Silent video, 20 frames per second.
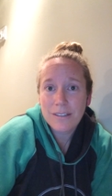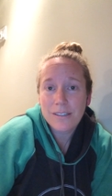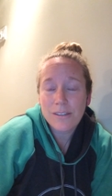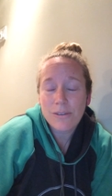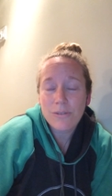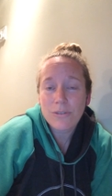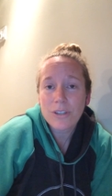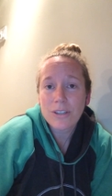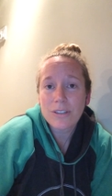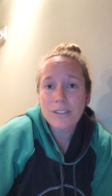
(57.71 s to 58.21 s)

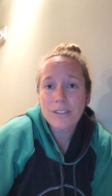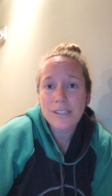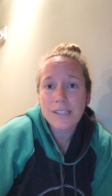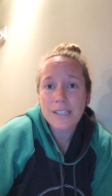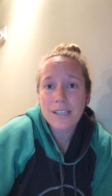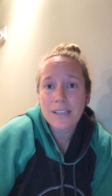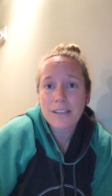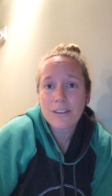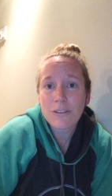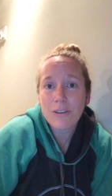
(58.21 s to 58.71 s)
So, you'll
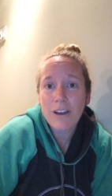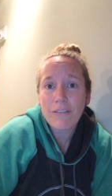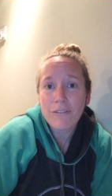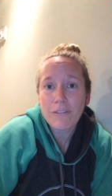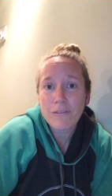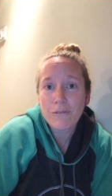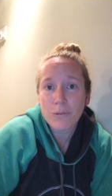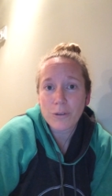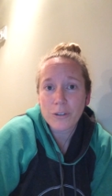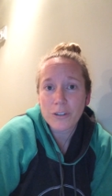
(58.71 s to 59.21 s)
see you have
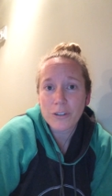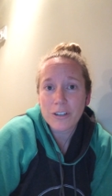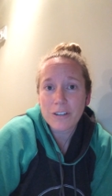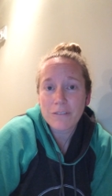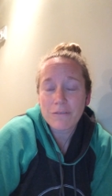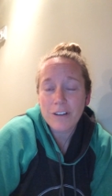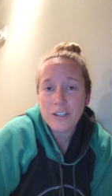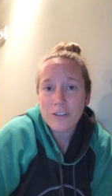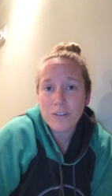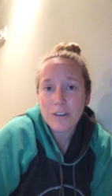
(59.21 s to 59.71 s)
a folder in
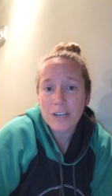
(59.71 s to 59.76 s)
Fresh